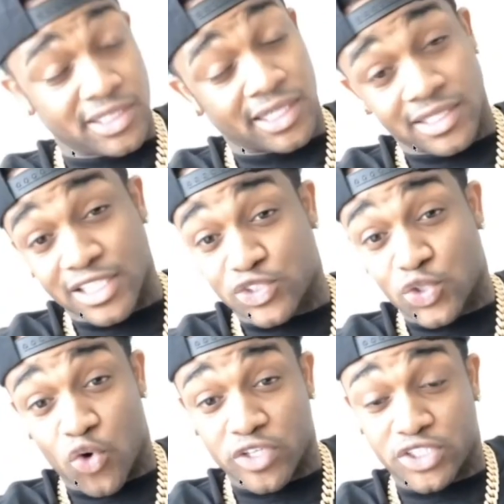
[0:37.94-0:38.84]
See, and this
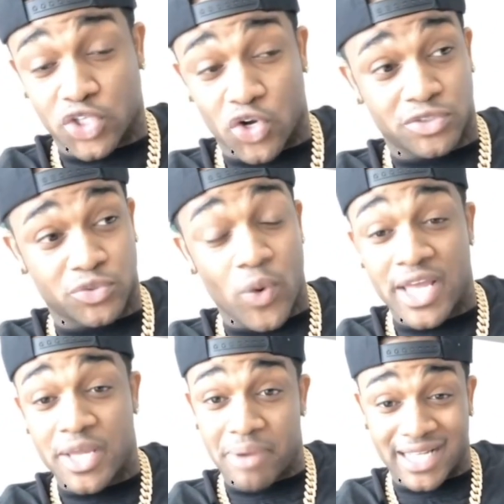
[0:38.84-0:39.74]
story starts
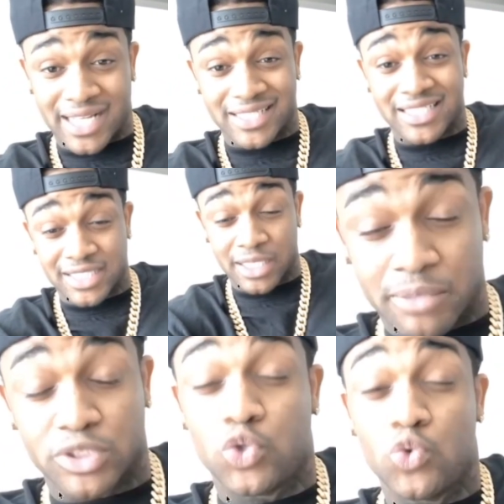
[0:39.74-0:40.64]
way back in
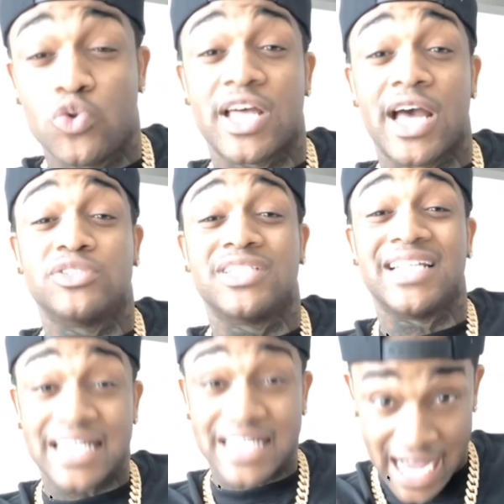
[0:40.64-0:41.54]
December
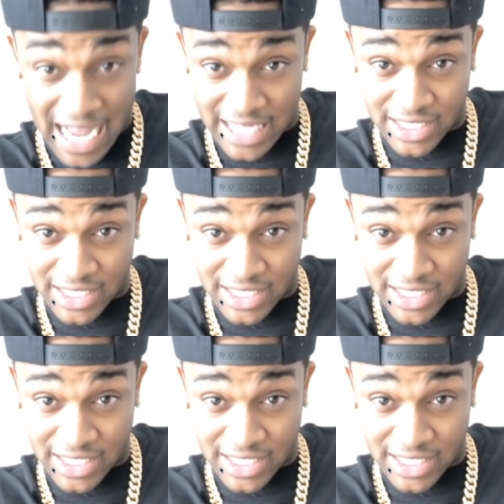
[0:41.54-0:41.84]
2009.